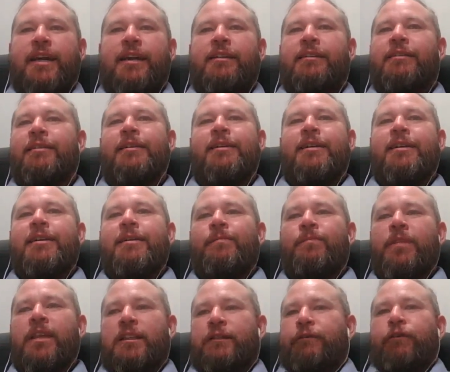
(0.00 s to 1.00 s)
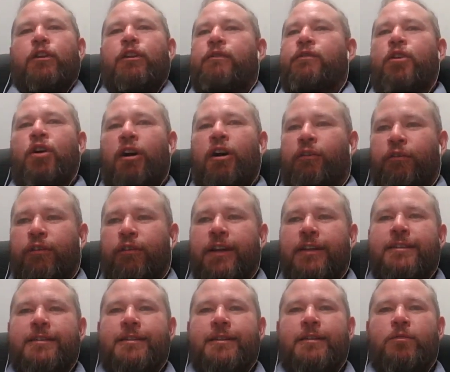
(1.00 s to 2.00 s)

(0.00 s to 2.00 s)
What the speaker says: And it's full of conflict.